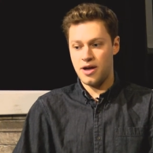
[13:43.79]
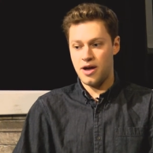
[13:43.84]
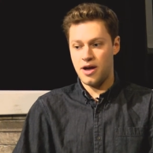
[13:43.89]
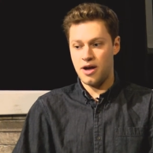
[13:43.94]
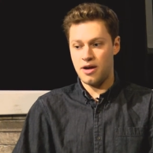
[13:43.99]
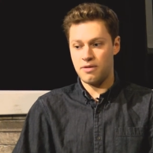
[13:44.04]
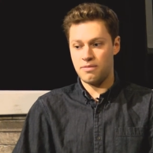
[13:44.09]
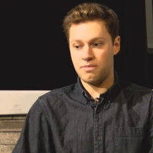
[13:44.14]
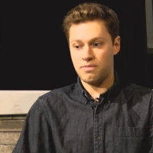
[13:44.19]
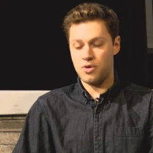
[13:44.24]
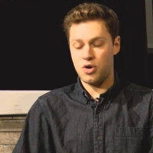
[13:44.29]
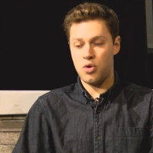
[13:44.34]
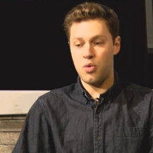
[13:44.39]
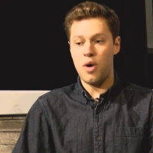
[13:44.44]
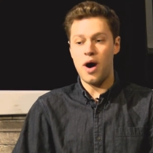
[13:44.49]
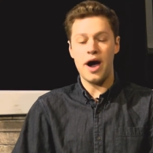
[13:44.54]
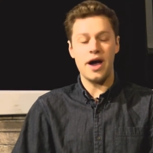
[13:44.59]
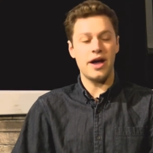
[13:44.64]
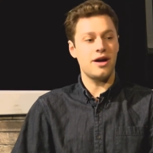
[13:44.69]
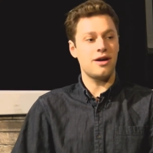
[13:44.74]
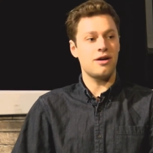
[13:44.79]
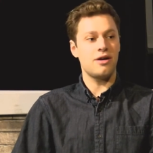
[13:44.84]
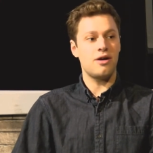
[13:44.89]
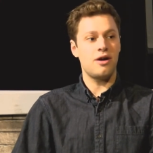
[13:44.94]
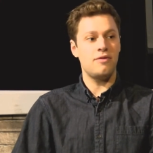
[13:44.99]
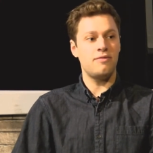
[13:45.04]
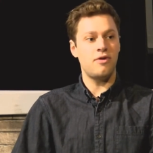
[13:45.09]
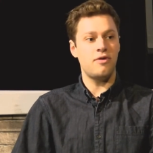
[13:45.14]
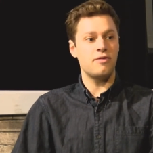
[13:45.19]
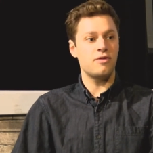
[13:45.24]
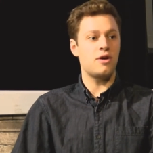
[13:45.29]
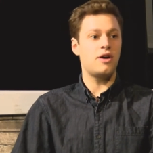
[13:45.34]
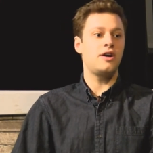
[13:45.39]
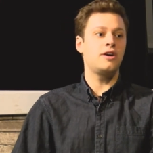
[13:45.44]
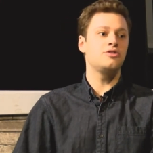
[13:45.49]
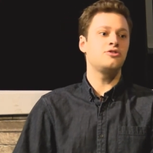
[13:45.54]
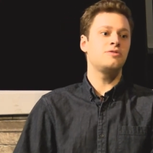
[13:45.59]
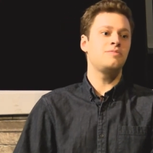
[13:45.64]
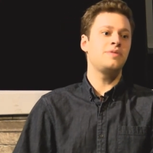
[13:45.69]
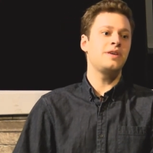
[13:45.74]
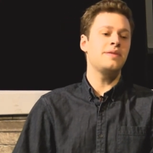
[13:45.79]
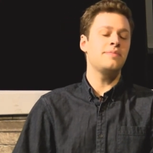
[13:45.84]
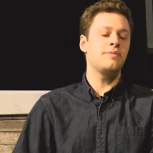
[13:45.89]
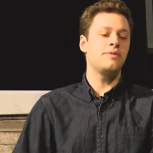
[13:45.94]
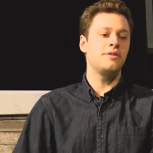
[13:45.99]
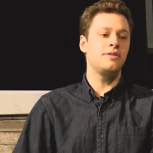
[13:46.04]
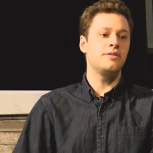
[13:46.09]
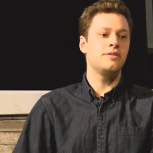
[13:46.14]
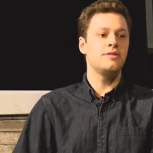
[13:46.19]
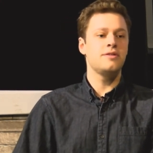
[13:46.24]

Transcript: a choir of over 100 people,